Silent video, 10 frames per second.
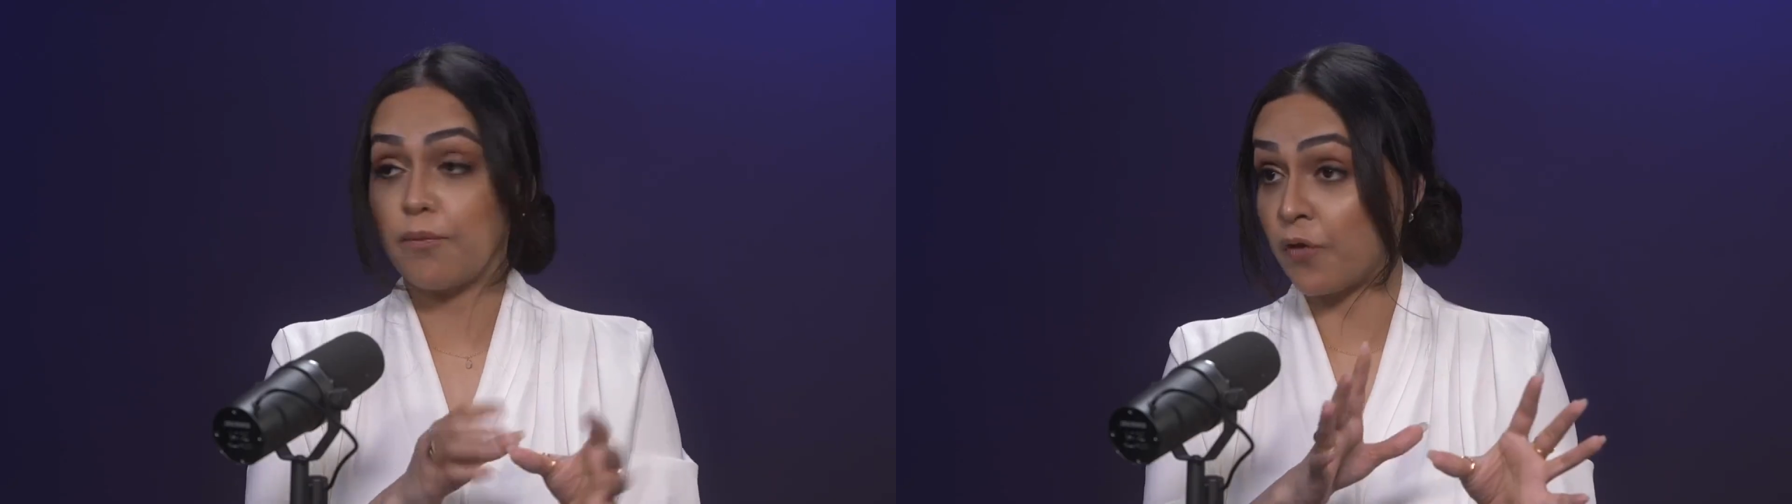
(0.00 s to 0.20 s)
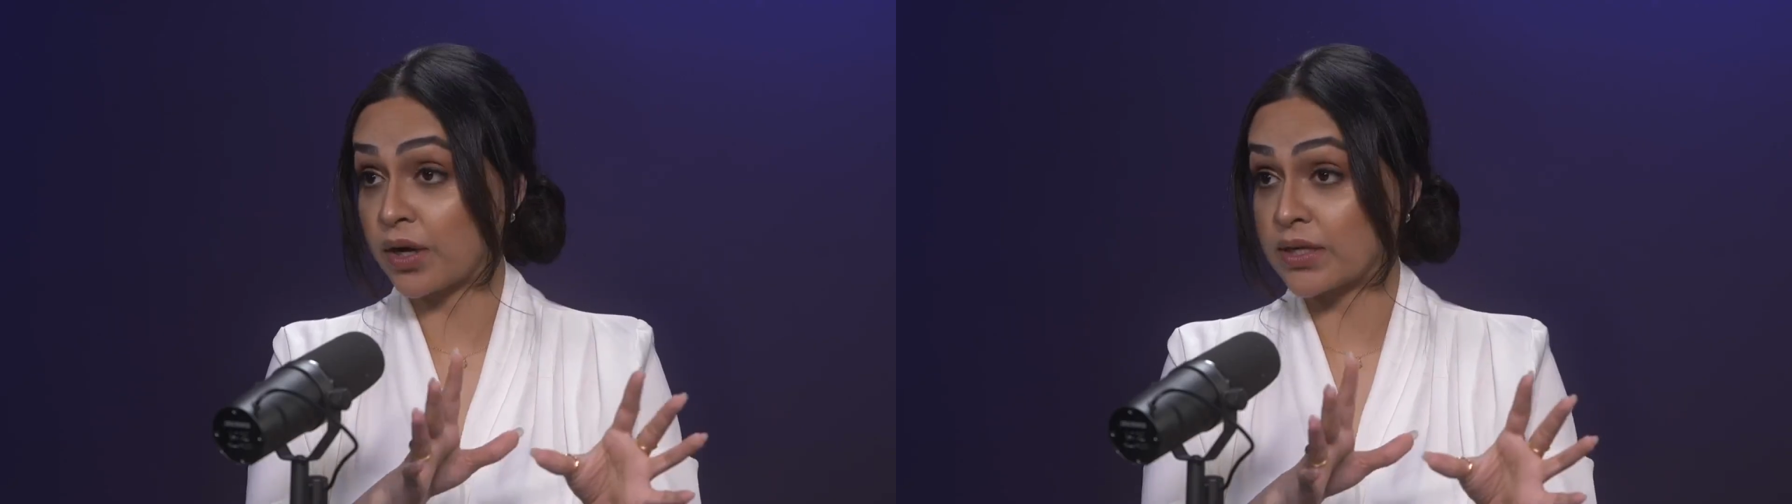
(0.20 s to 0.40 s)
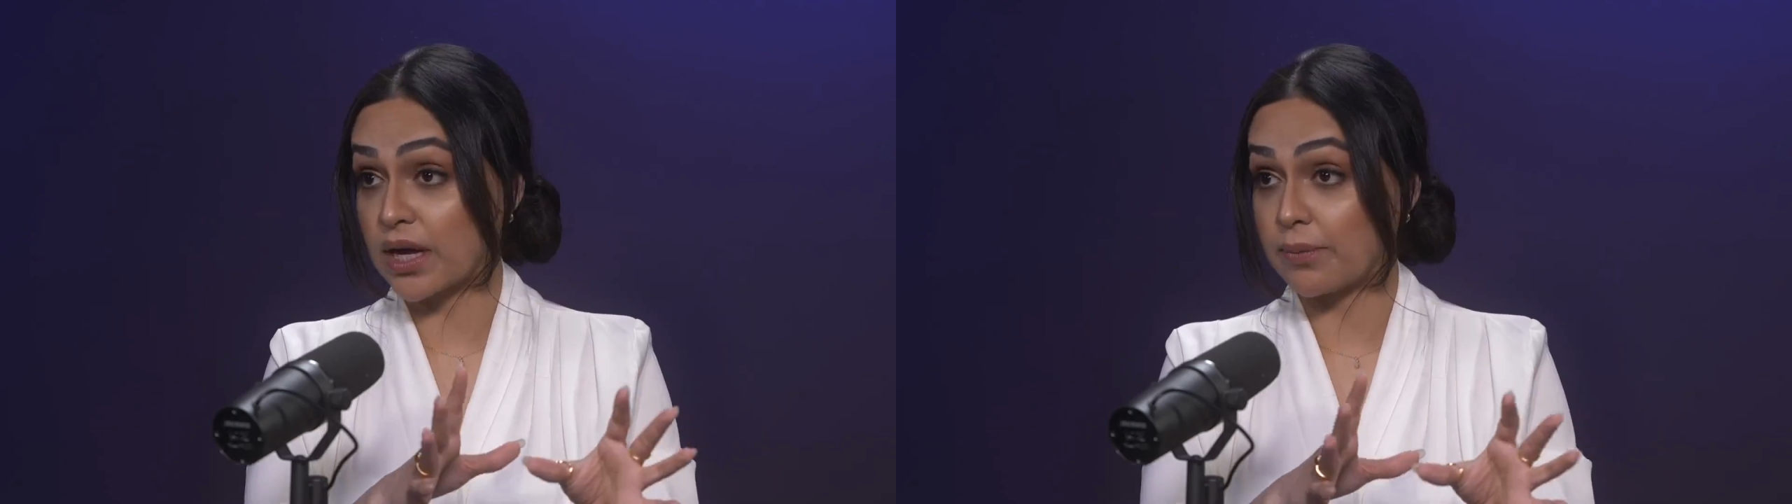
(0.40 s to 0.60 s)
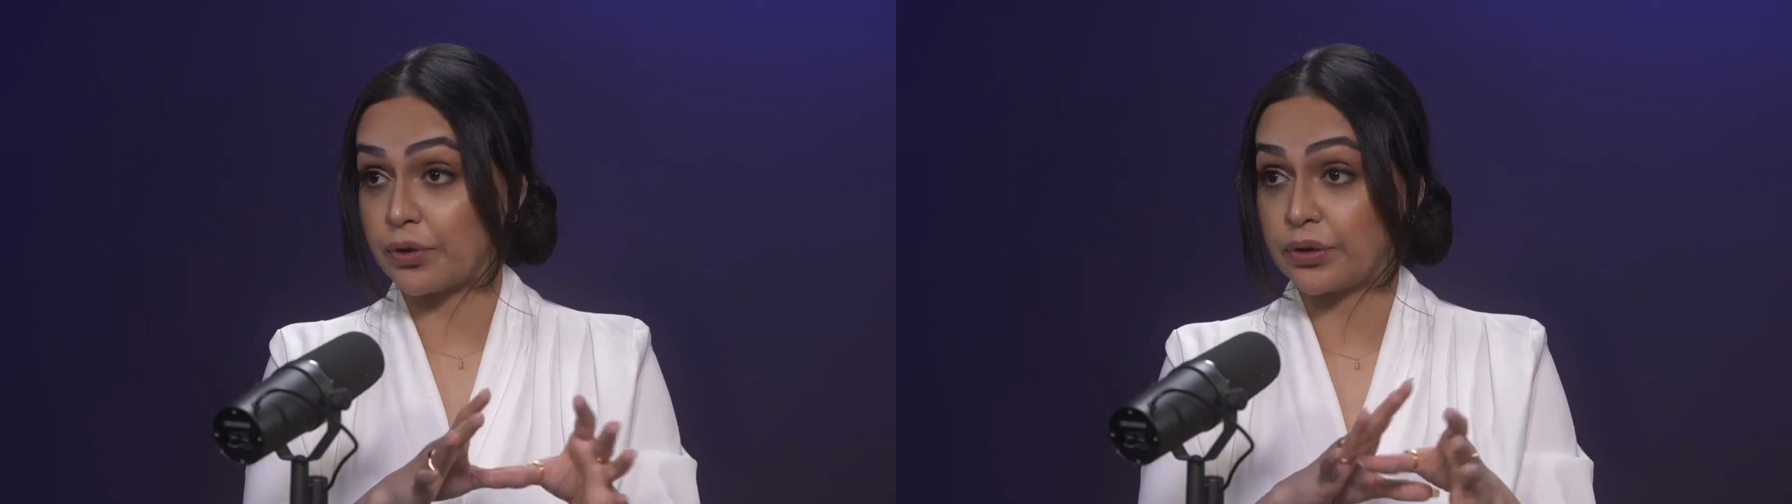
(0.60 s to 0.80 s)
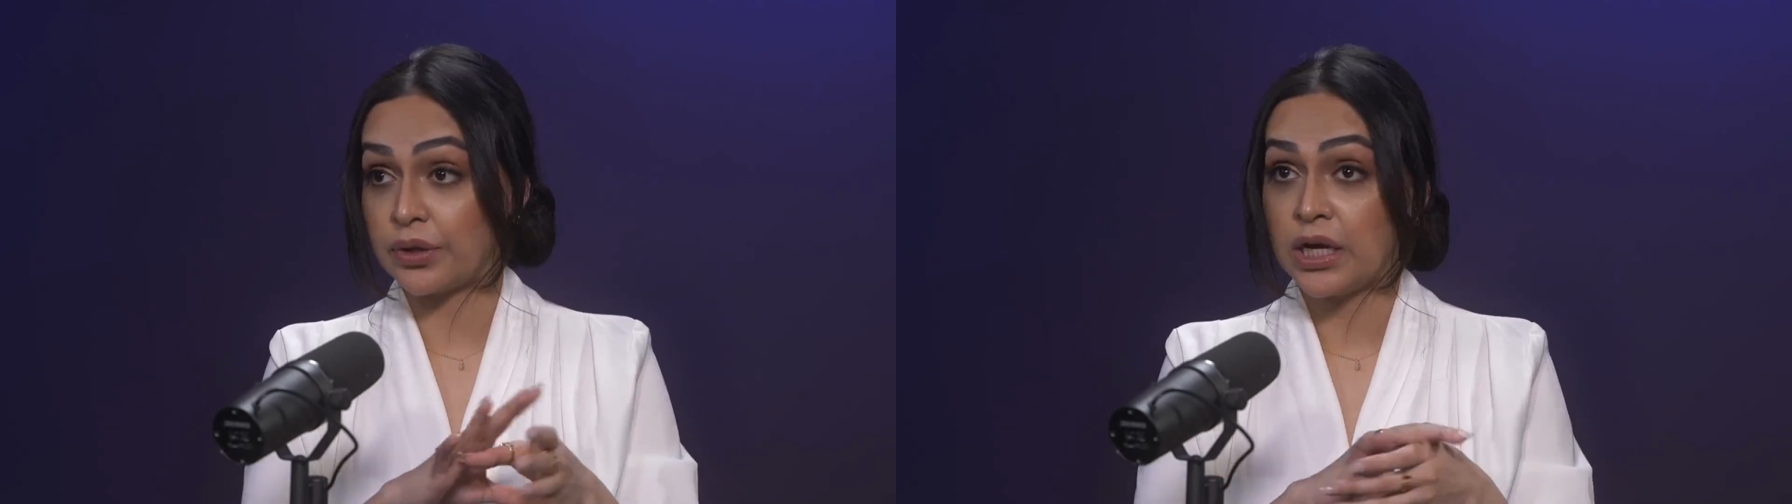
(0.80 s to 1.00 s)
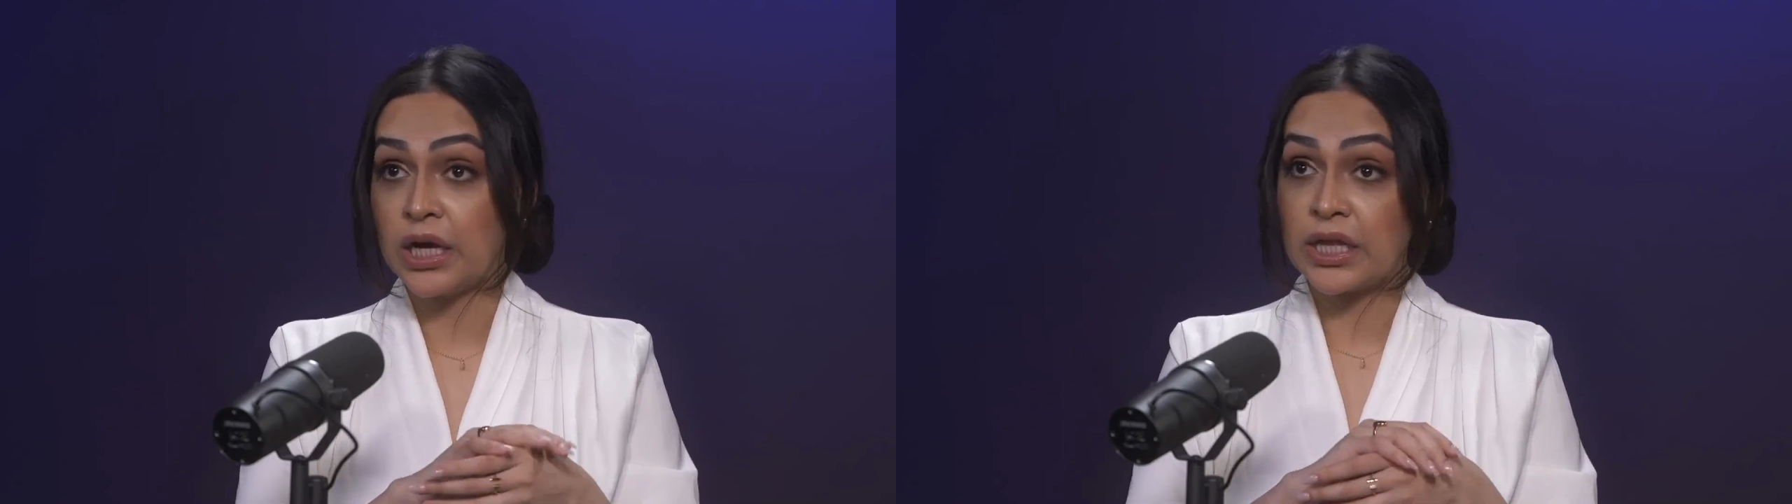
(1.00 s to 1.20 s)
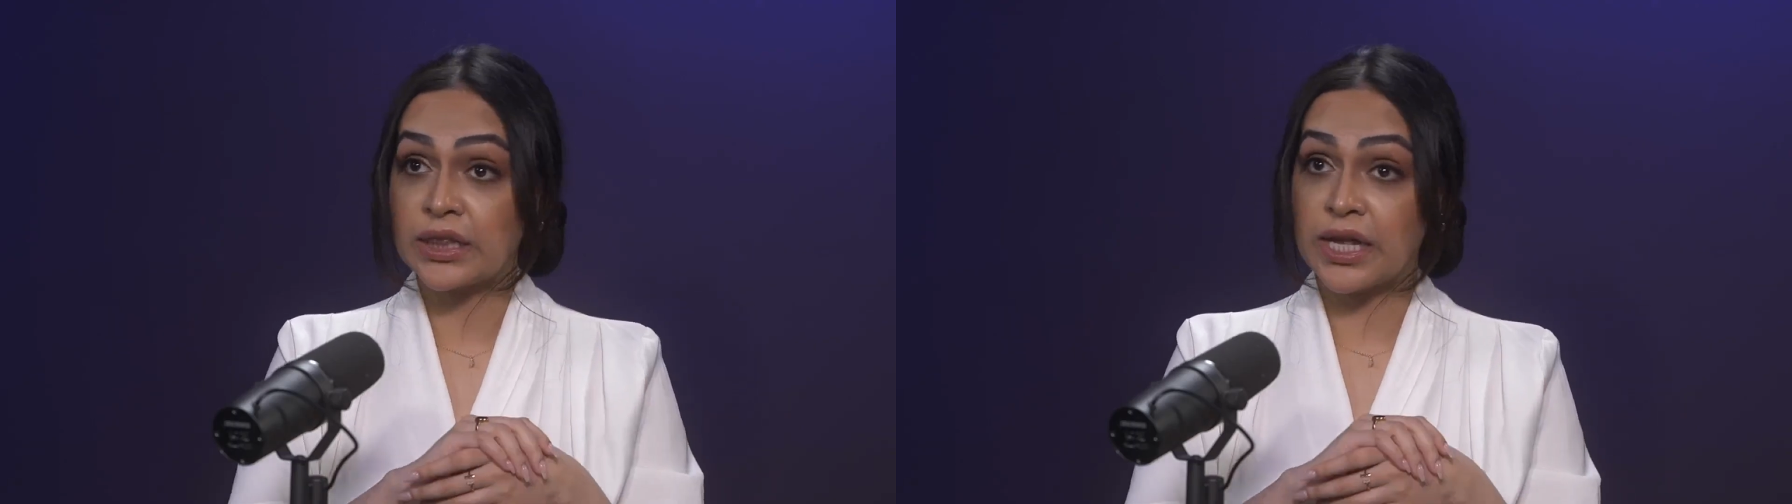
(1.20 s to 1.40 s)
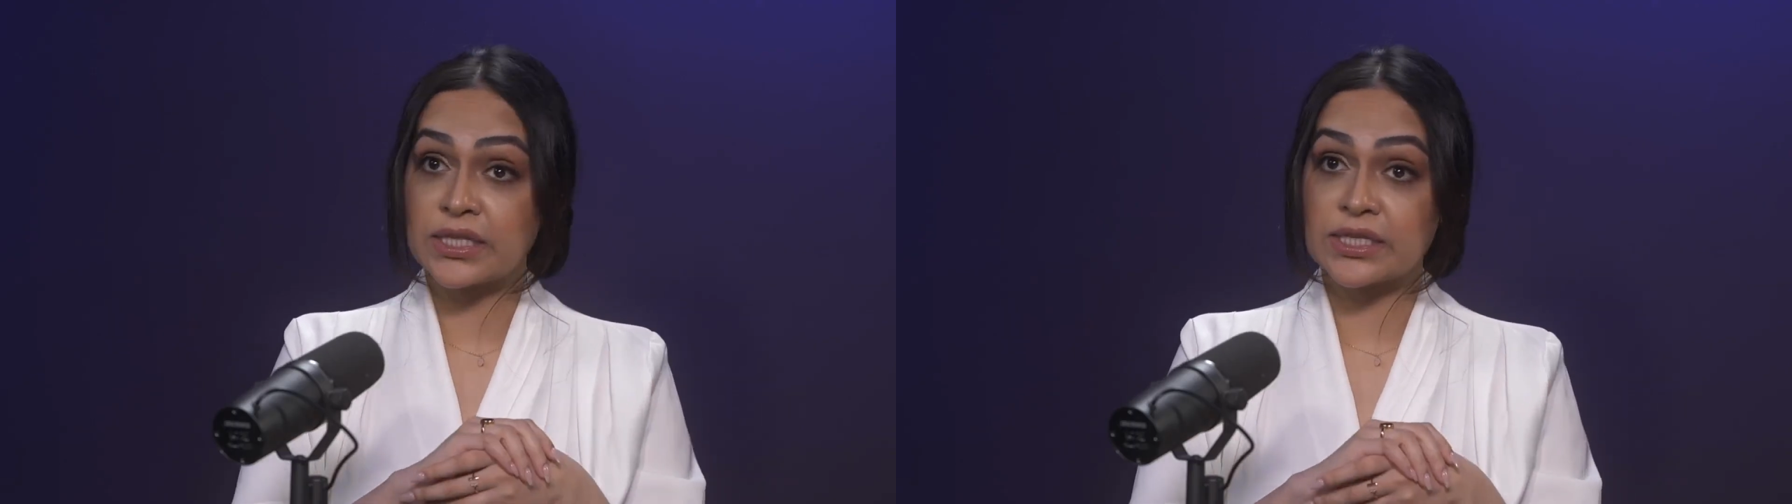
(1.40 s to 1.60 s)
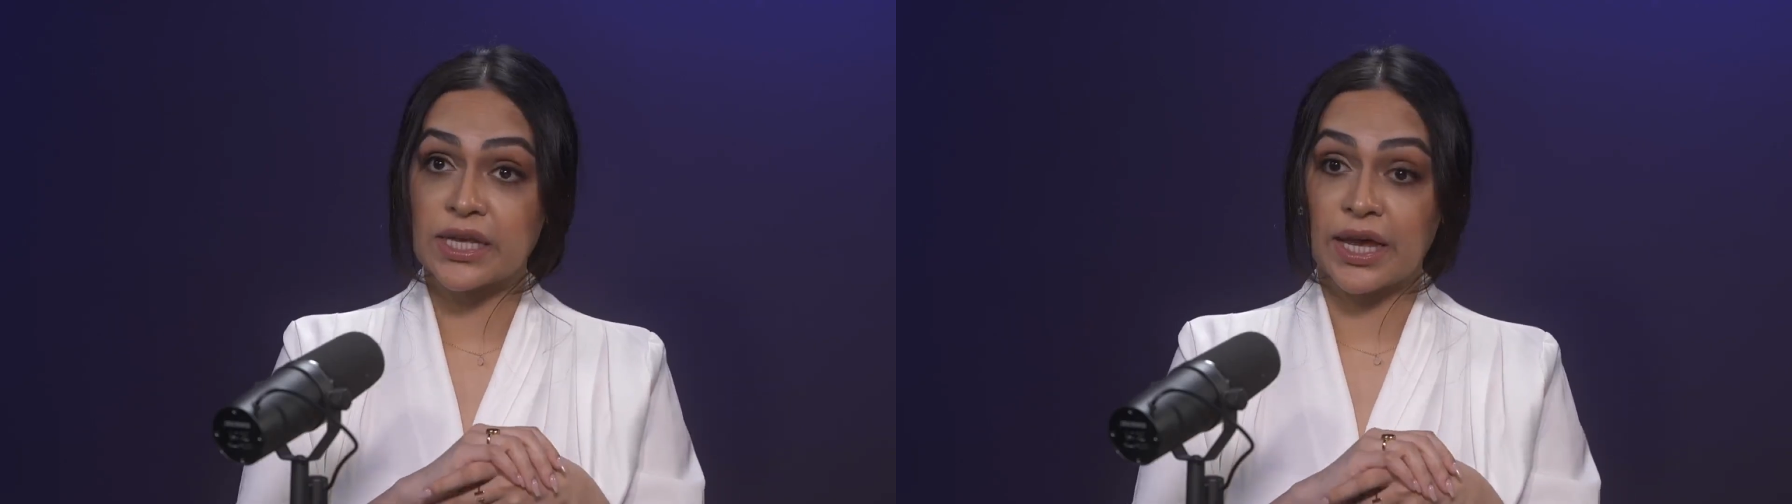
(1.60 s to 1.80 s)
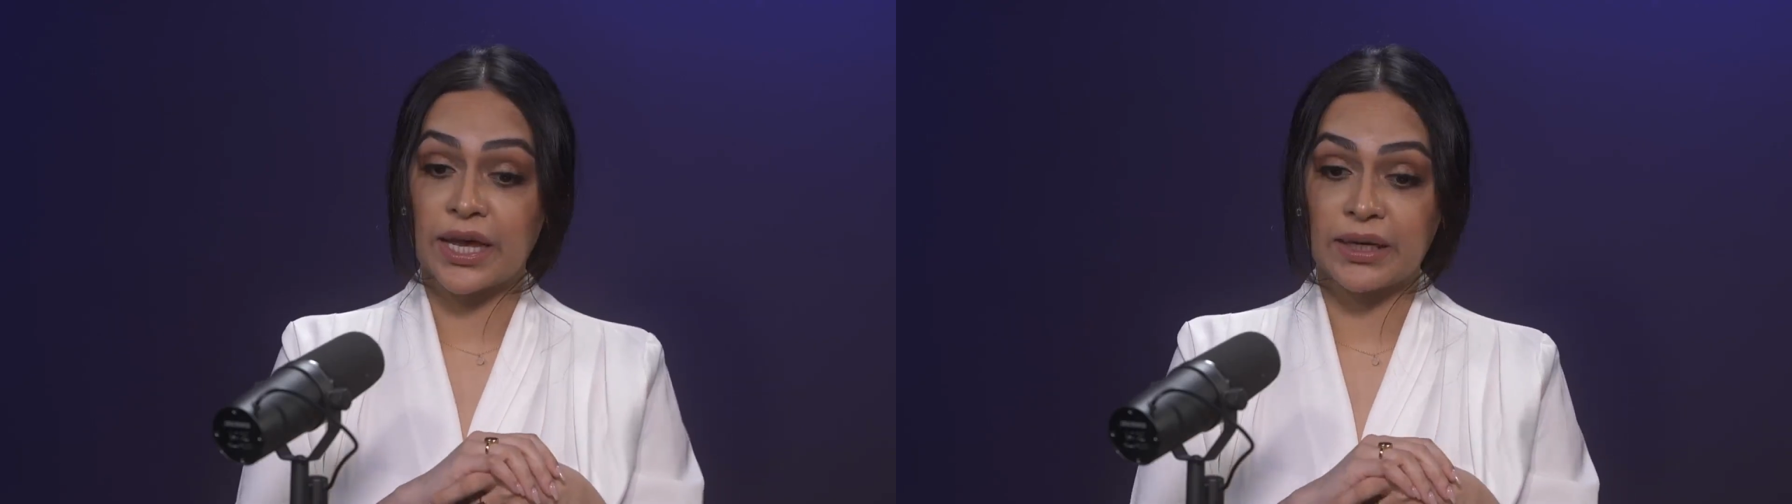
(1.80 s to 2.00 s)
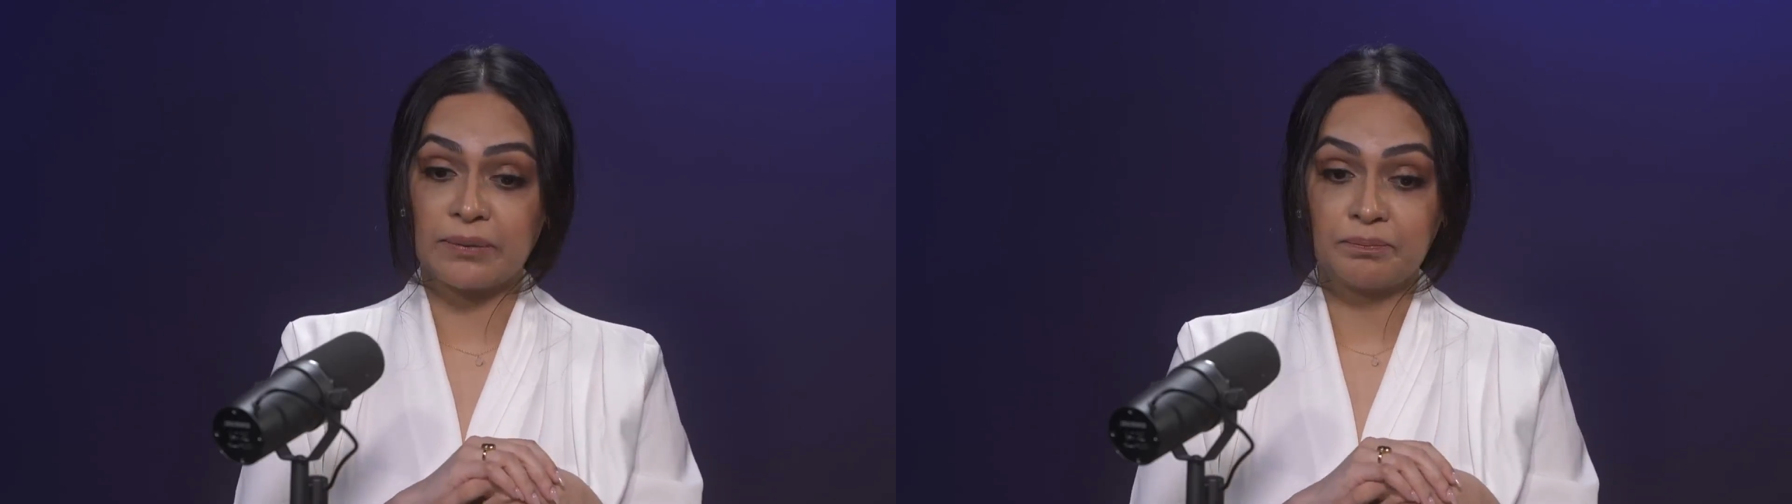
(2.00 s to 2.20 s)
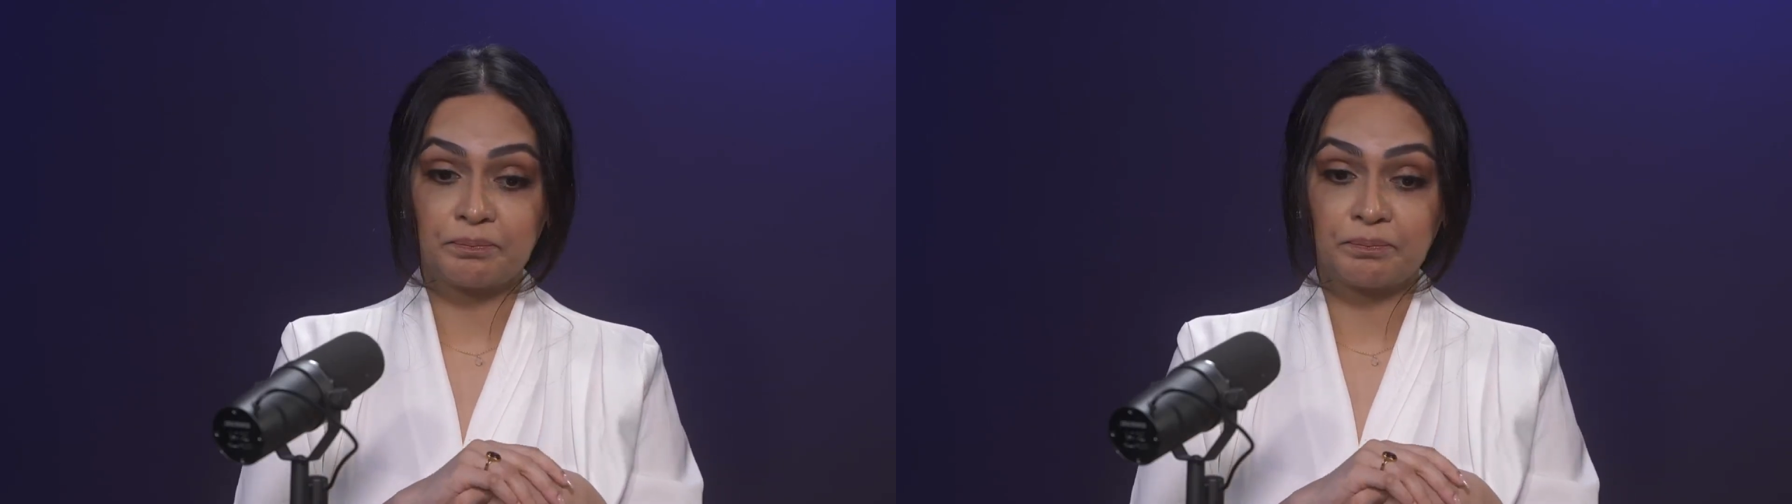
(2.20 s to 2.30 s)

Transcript: for example, let's say